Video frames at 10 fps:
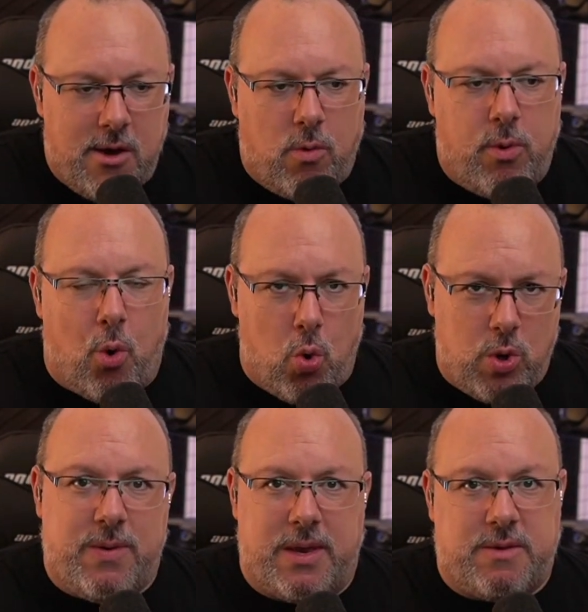what we were
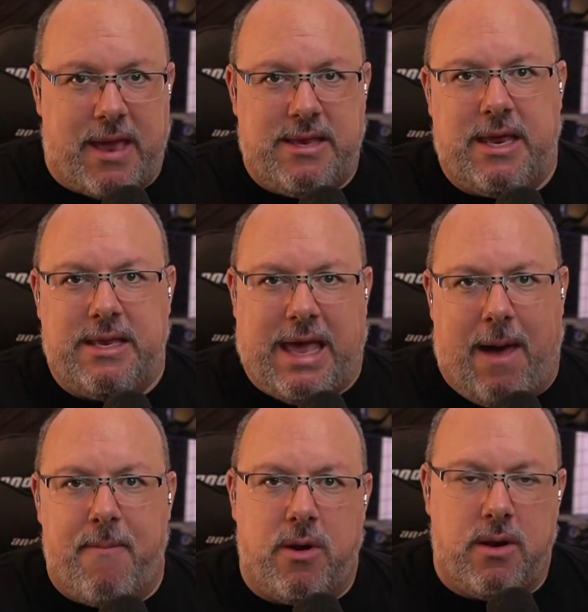also expecting to
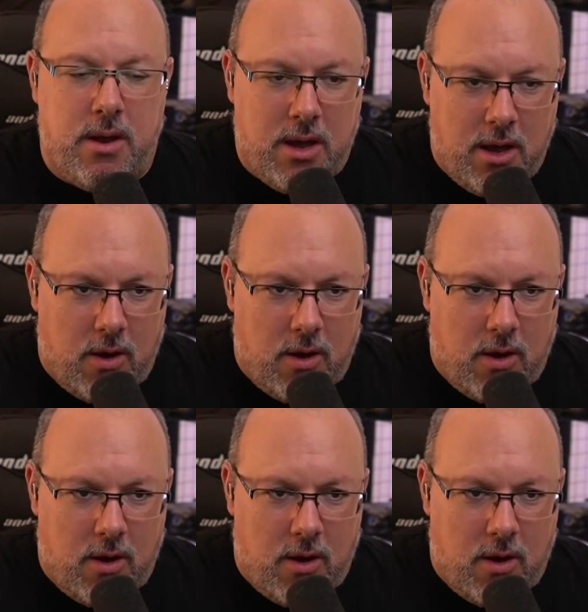happen